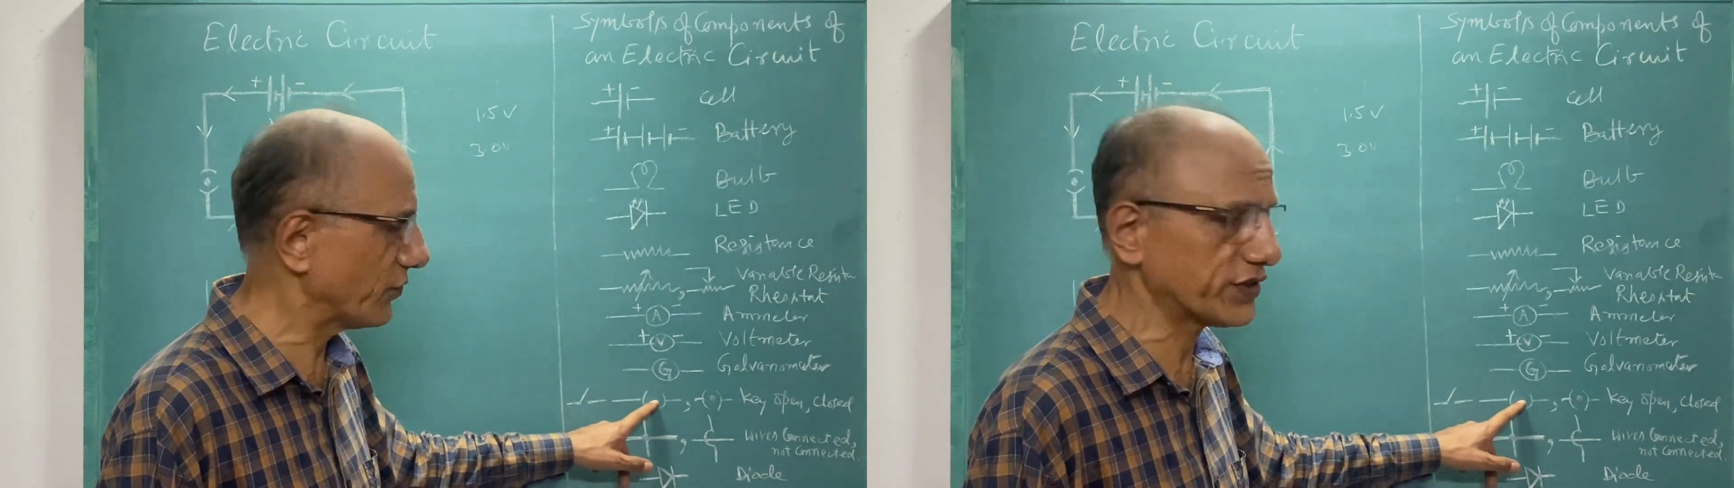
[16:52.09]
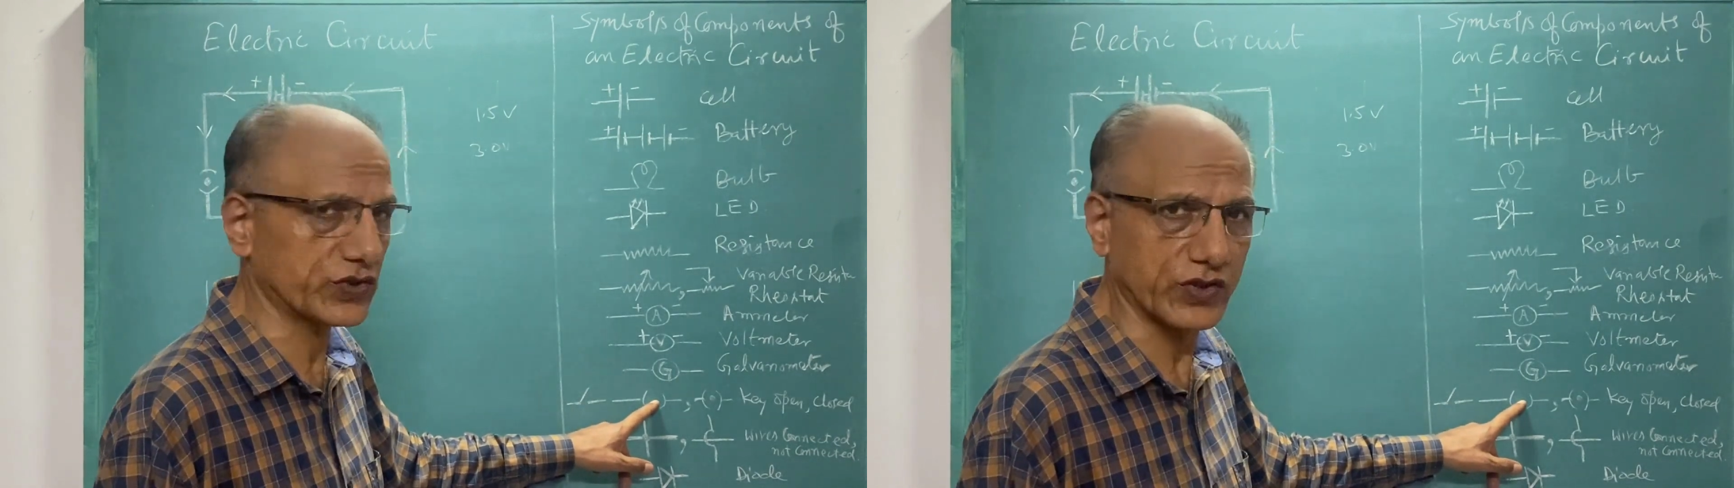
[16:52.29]

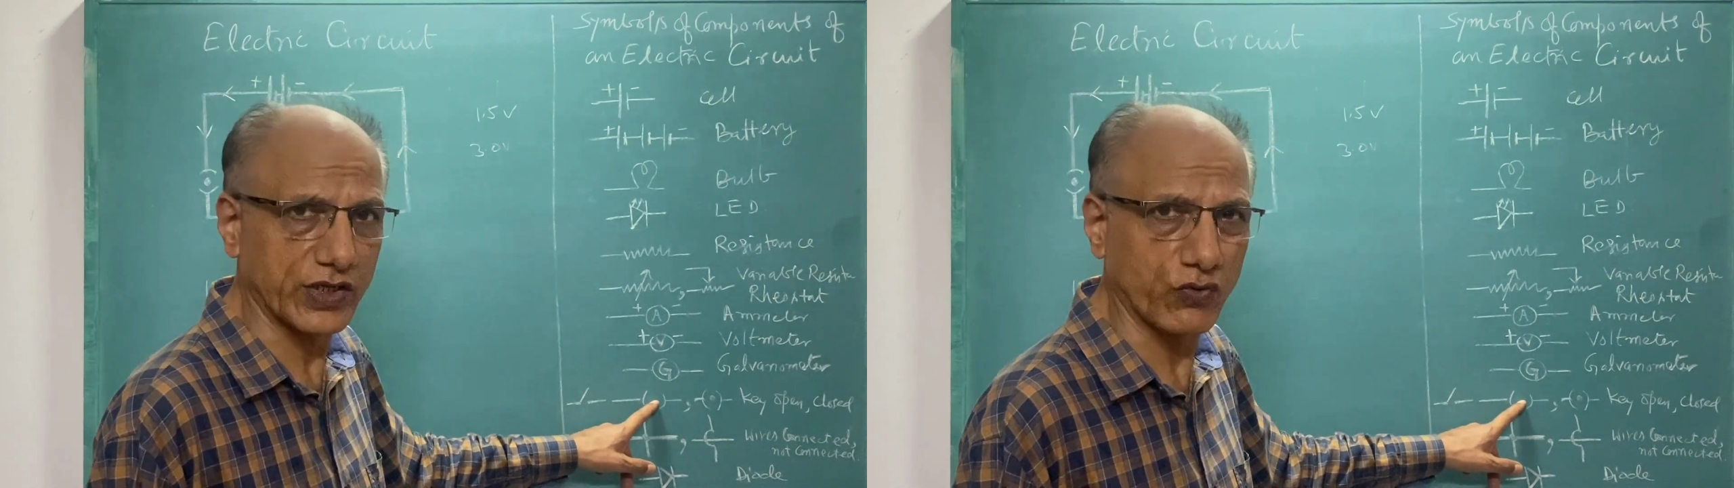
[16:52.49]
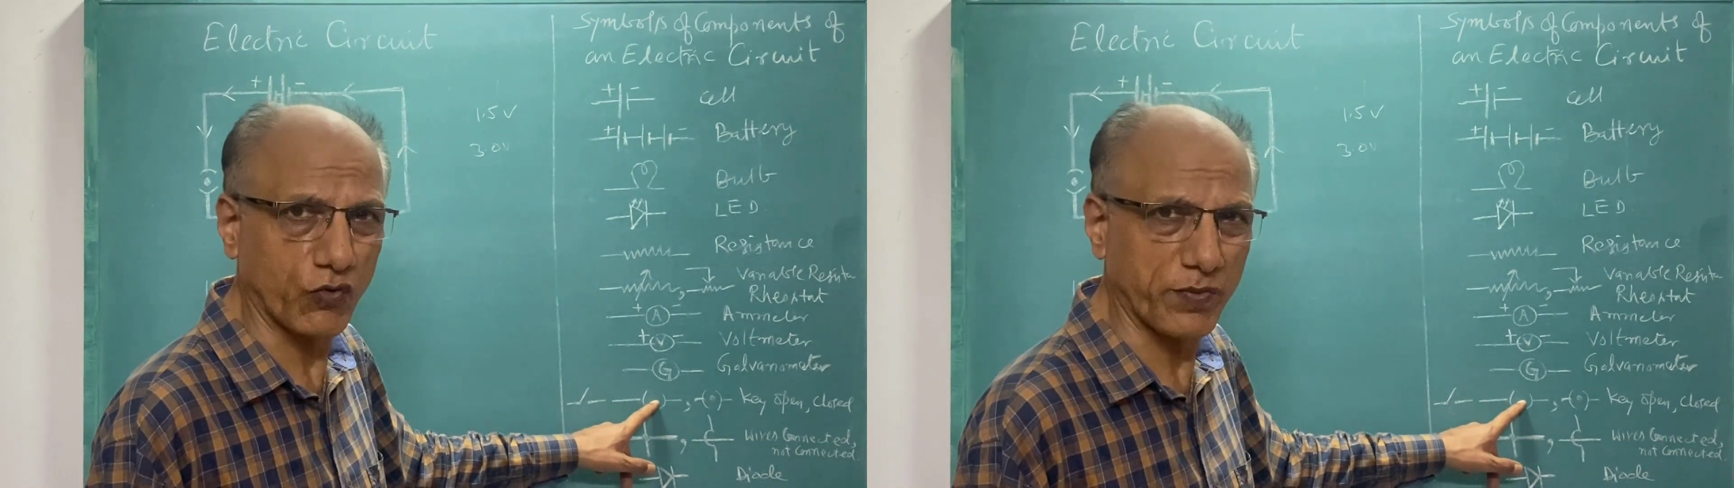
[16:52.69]
which is
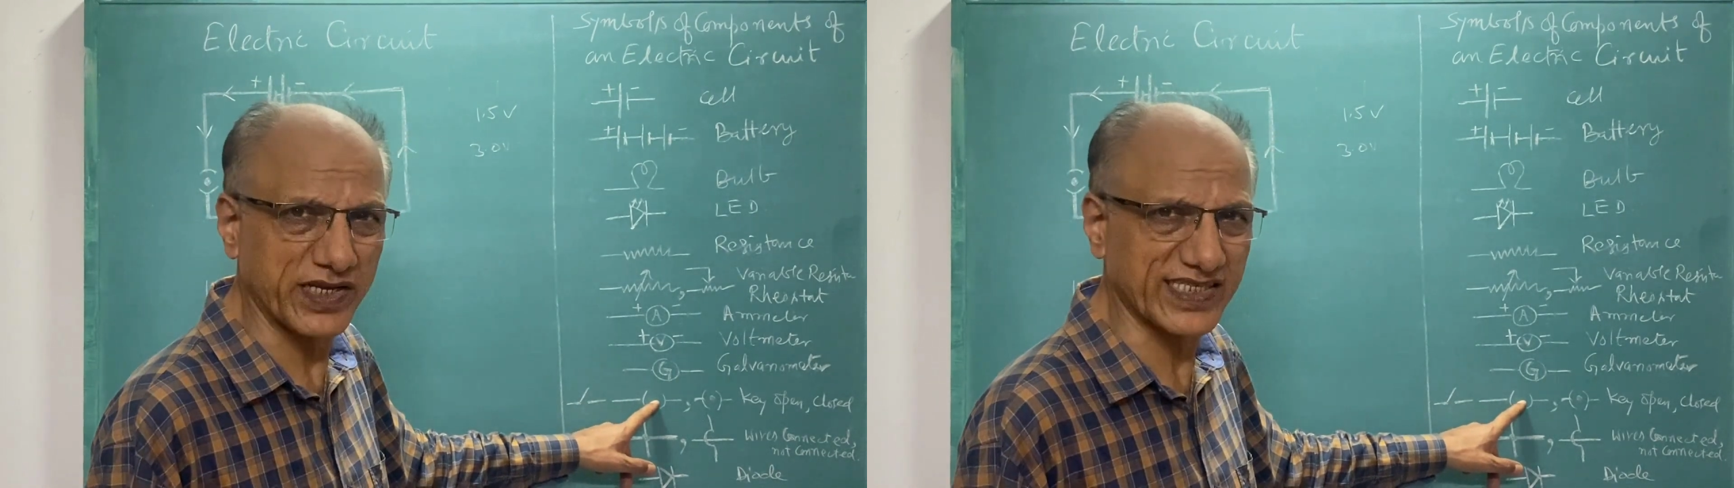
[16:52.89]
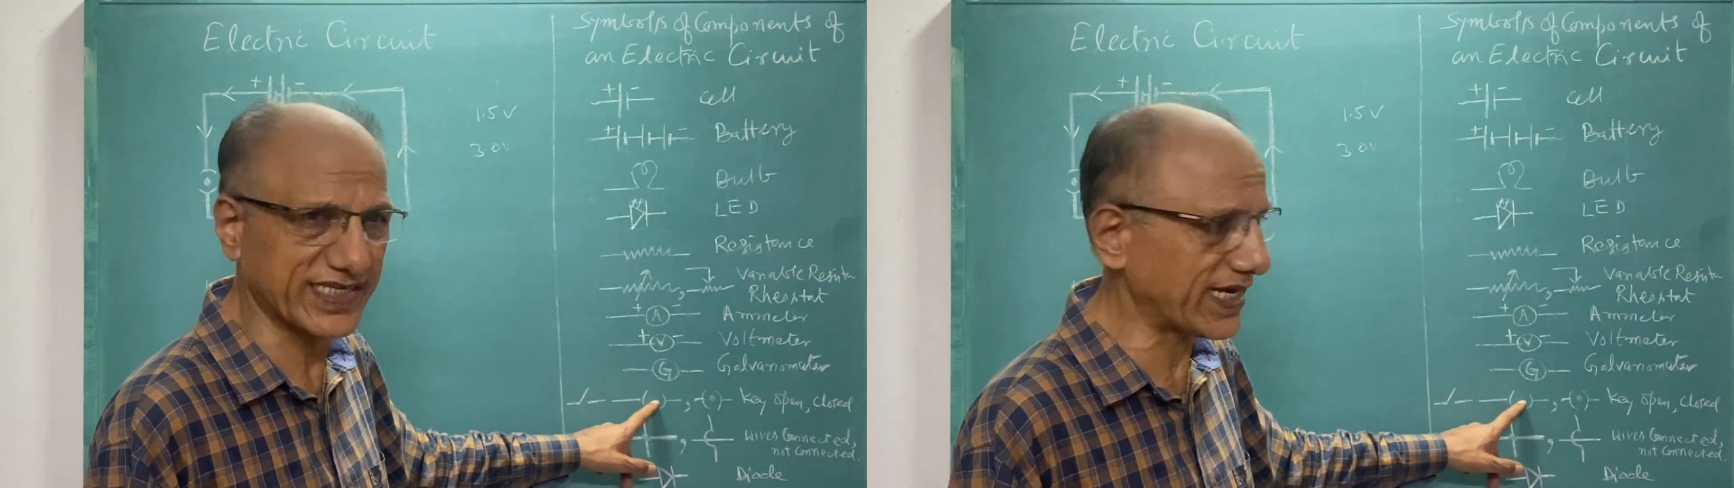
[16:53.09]
in
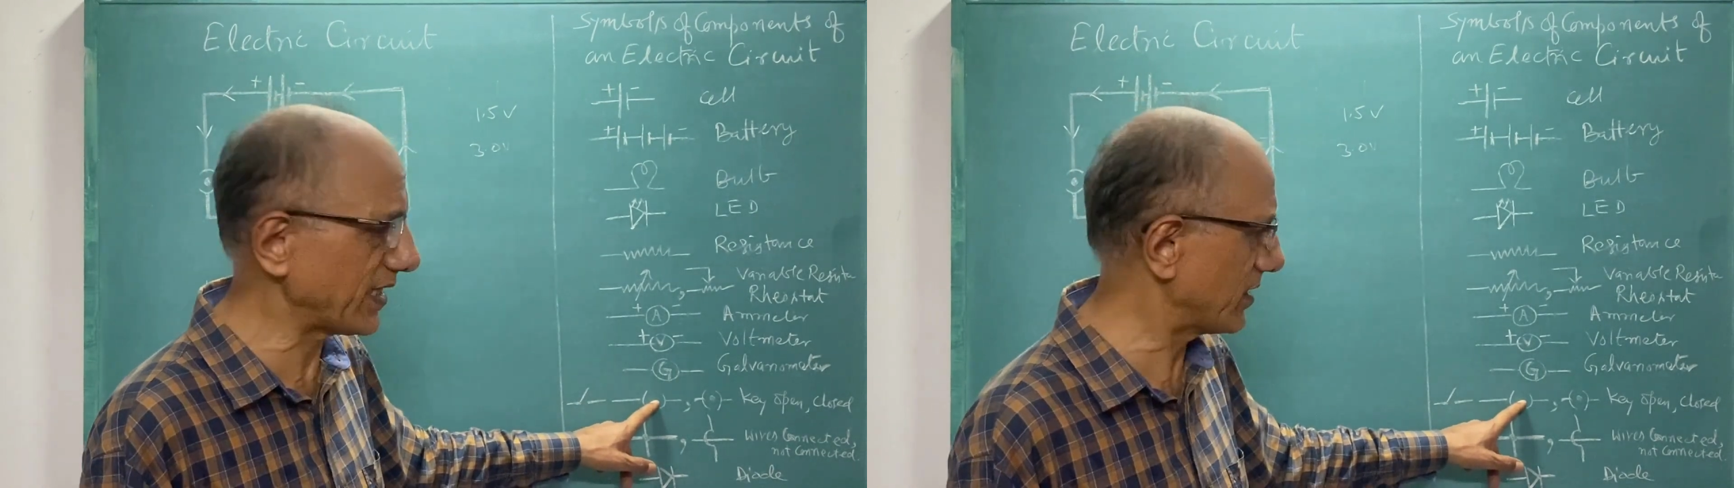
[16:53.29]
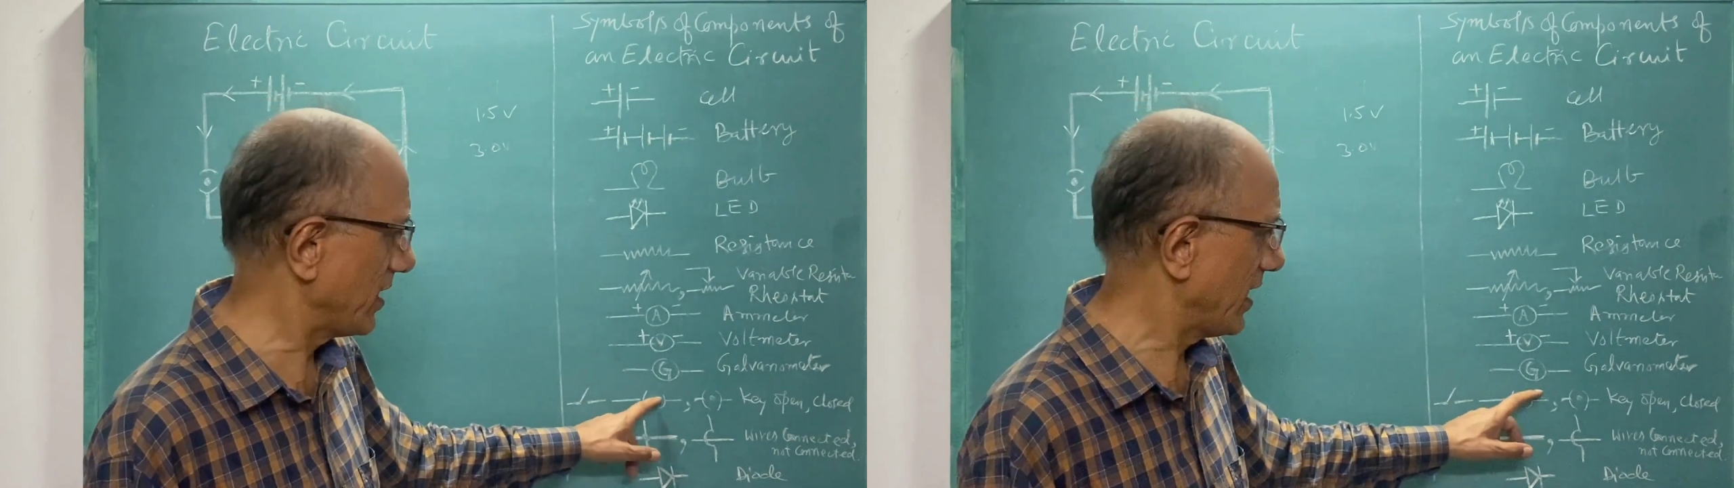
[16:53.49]
open
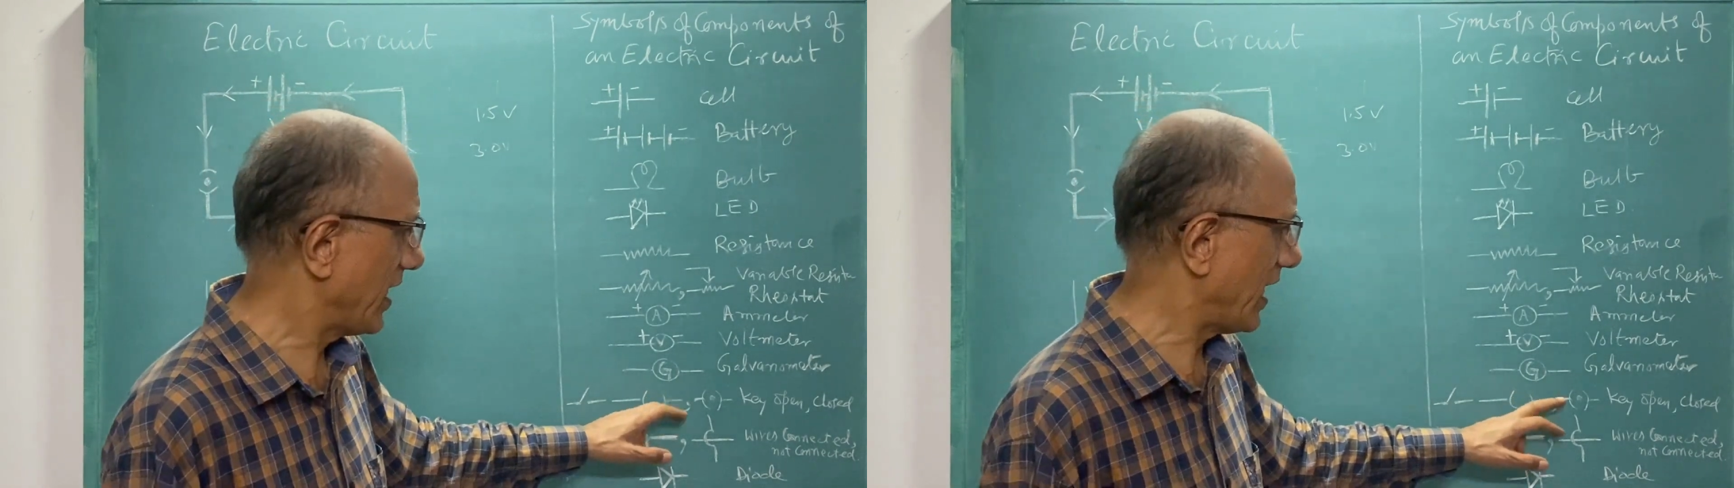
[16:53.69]
state,